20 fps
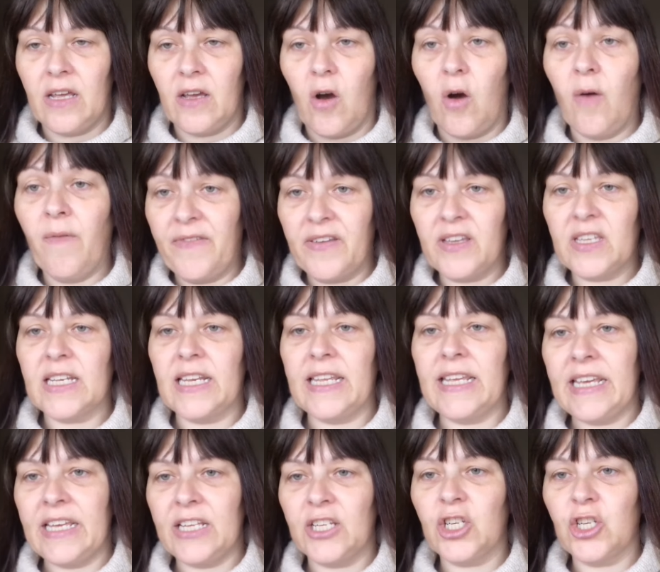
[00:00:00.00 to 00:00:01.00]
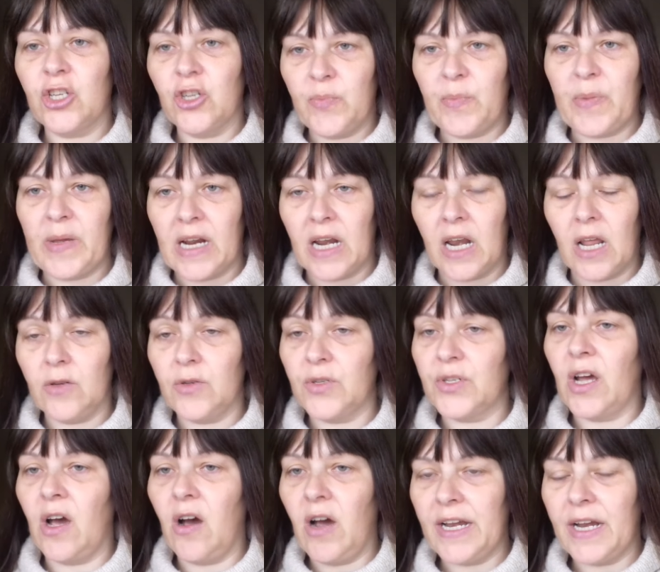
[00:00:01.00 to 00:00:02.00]
Obviously it should be
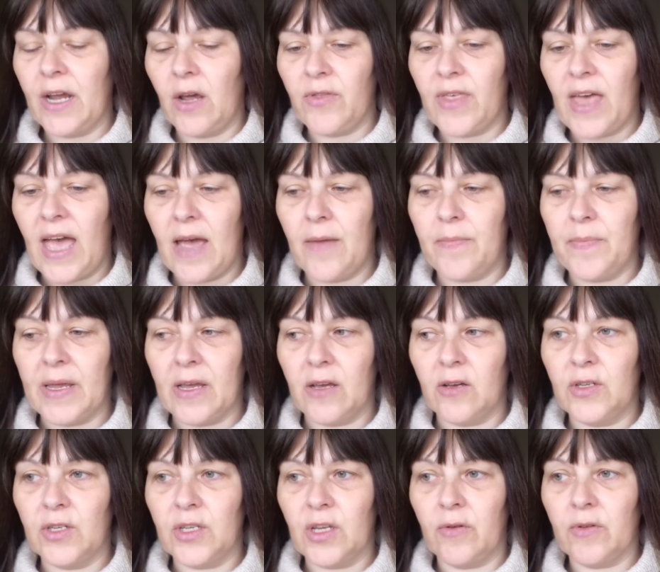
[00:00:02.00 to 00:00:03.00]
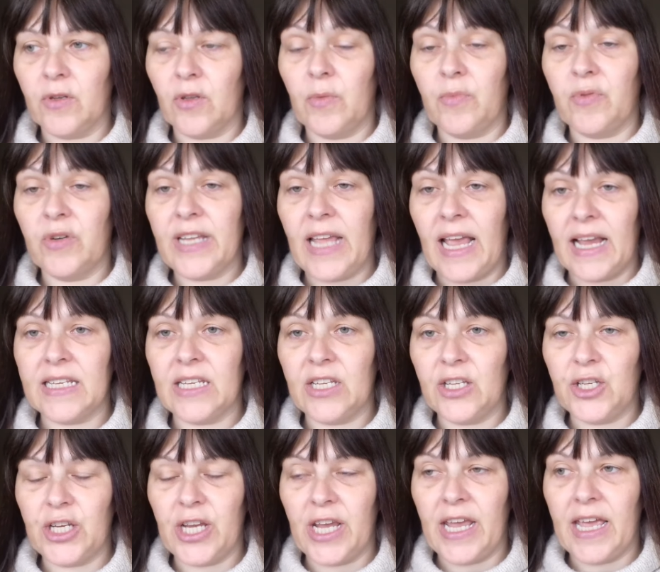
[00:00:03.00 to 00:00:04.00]
closed, I know that, because I was on the
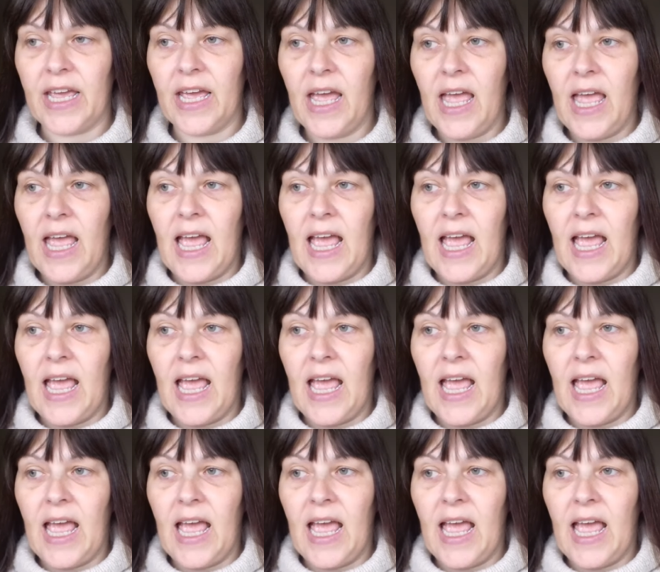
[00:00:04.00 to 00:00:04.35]
protected year